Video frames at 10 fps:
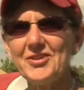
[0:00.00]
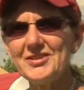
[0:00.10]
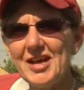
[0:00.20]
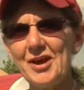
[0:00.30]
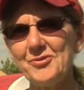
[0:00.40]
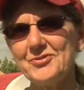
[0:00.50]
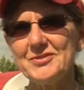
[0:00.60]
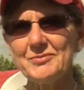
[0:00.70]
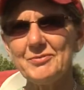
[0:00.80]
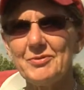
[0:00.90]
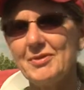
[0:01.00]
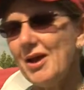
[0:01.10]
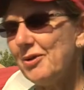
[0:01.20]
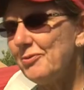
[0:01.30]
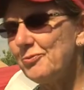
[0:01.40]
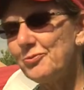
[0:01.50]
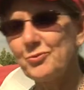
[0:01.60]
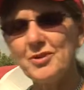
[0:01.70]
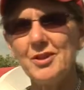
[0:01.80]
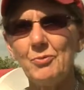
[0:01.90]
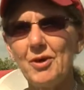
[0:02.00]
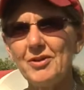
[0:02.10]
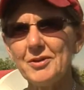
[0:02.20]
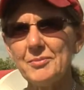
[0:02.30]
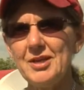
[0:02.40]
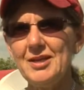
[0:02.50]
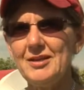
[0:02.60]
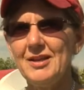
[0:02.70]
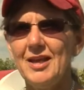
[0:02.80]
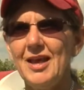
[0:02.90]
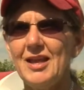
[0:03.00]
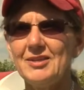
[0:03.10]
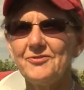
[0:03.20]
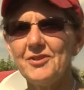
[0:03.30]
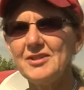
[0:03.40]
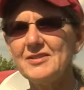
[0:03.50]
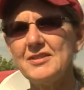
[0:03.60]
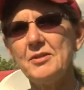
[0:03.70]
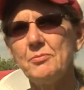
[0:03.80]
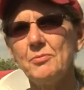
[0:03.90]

All the towns are really welcoming and it's fun to see